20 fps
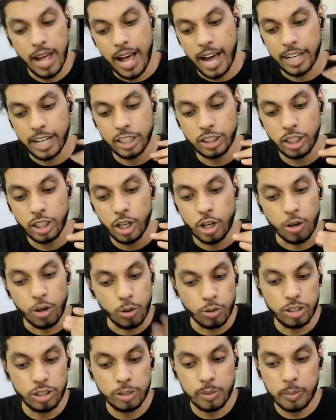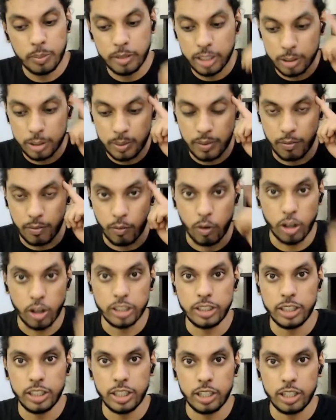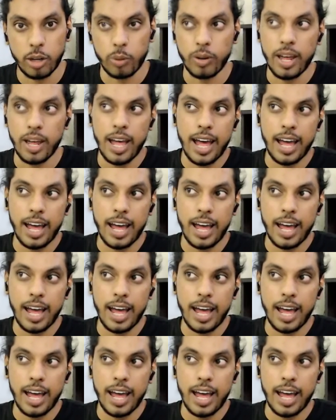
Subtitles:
I just know these people just by voicing it down.